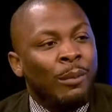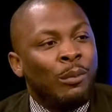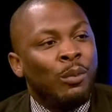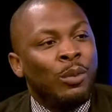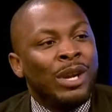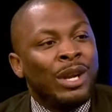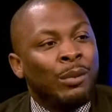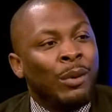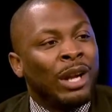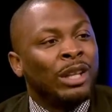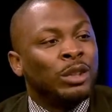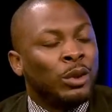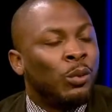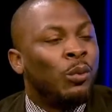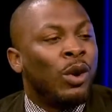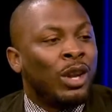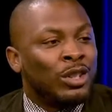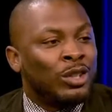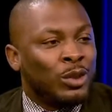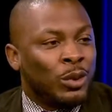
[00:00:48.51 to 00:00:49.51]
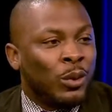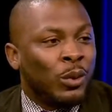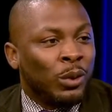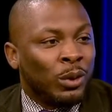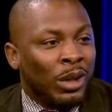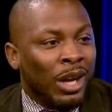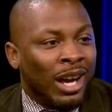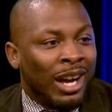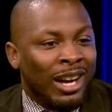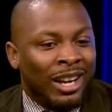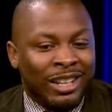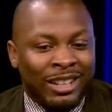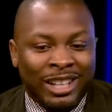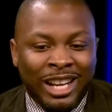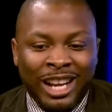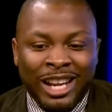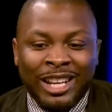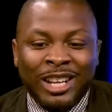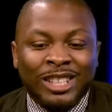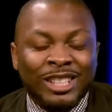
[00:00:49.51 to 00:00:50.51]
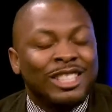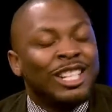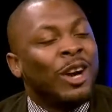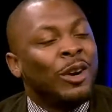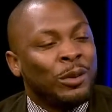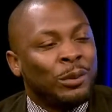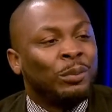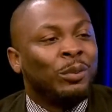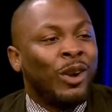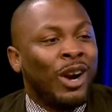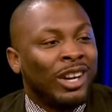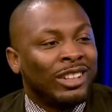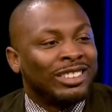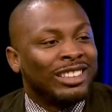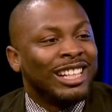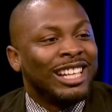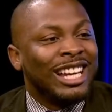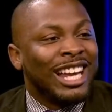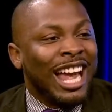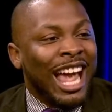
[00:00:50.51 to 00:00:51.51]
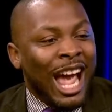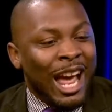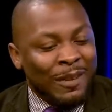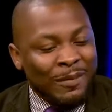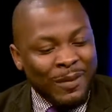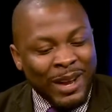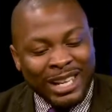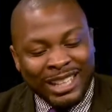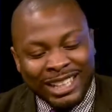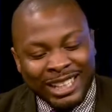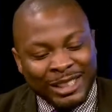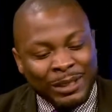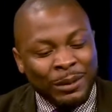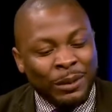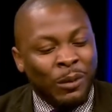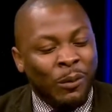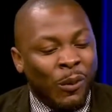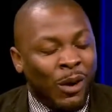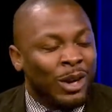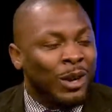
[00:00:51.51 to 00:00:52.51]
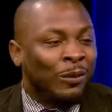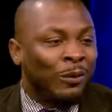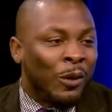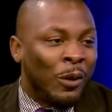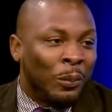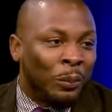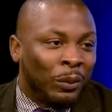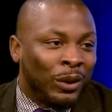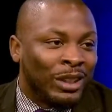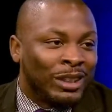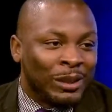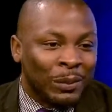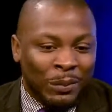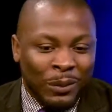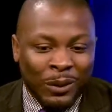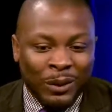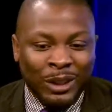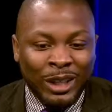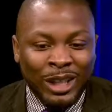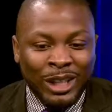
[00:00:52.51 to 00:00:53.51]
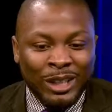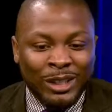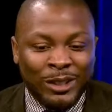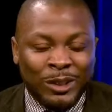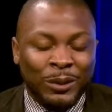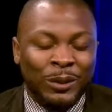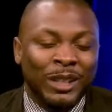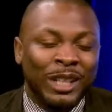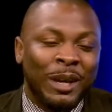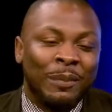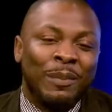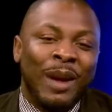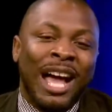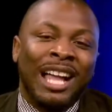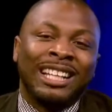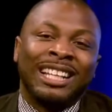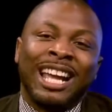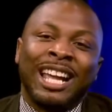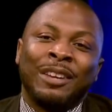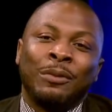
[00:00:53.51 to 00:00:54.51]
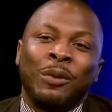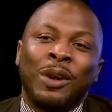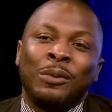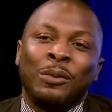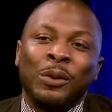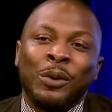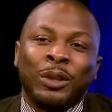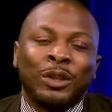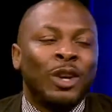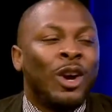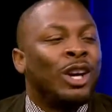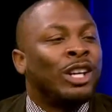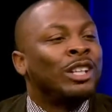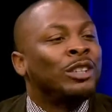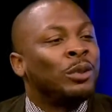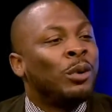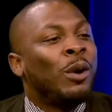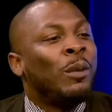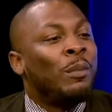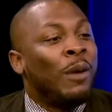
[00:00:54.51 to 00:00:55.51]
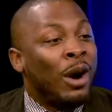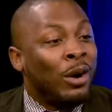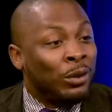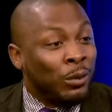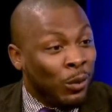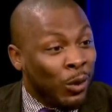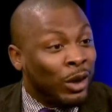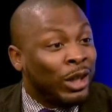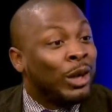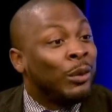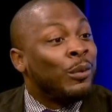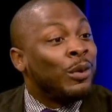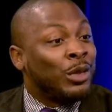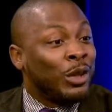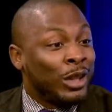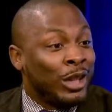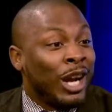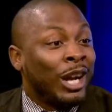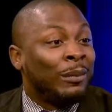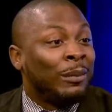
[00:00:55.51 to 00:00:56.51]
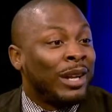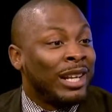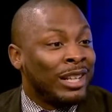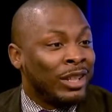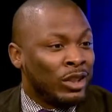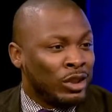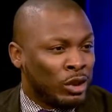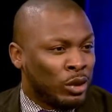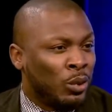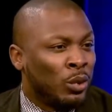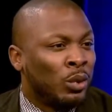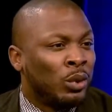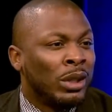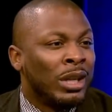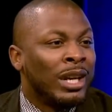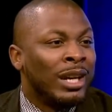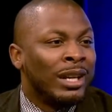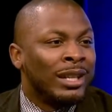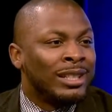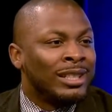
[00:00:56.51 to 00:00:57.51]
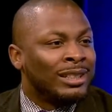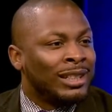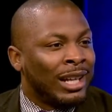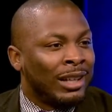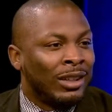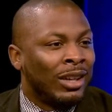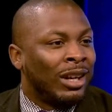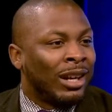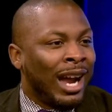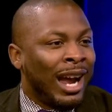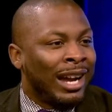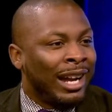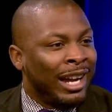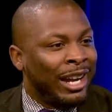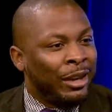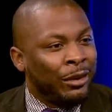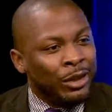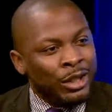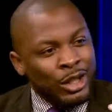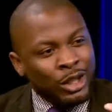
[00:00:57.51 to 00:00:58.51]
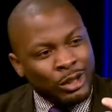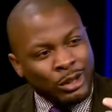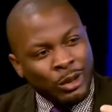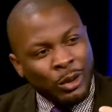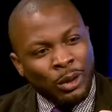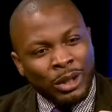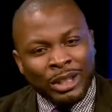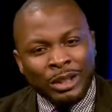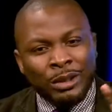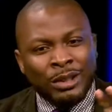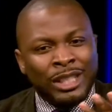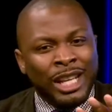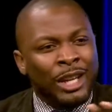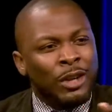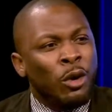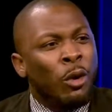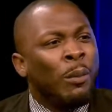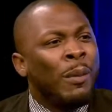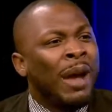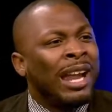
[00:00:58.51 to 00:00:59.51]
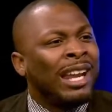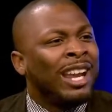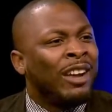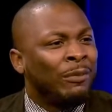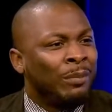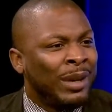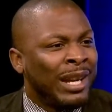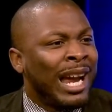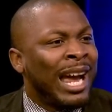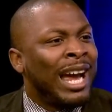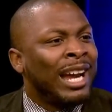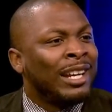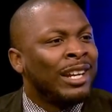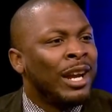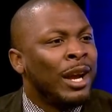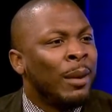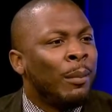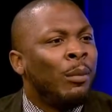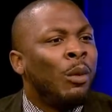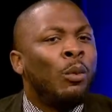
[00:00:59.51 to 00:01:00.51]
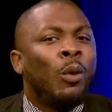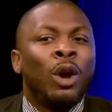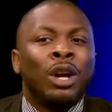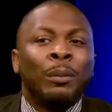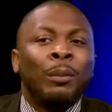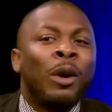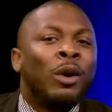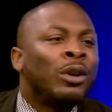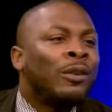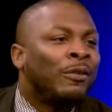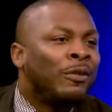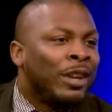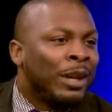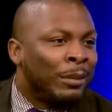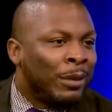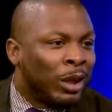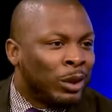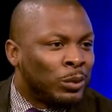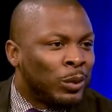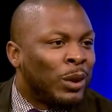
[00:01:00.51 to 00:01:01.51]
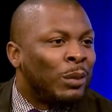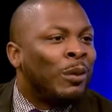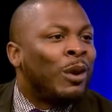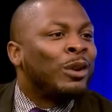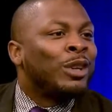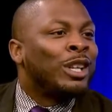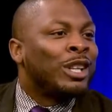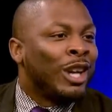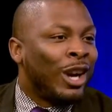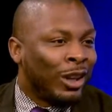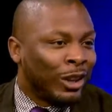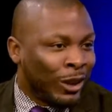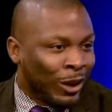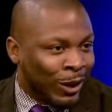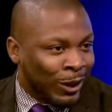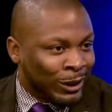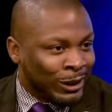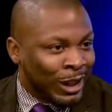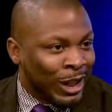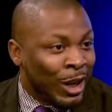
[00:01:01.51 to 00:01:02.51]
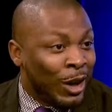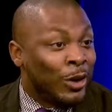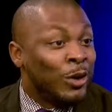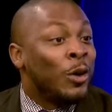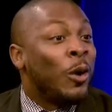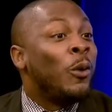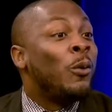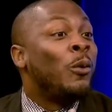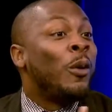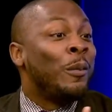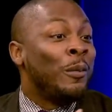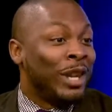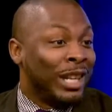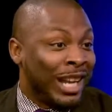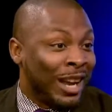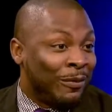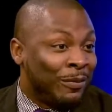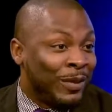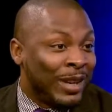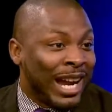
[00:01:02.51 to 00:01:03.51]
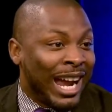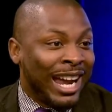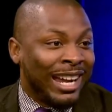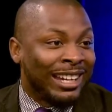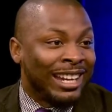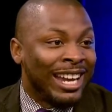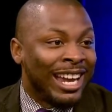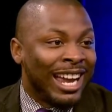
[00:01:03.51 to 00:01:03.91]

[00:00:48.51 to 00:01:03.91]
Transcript: We went to one school in the South Bronx and met this wonderful principal, Julia Baly. And when we were talking to her about working with a young men in a school, she said, look, I hear in your slogan you say no man left behind. But what about the females? What about the young girls? No woman left behind.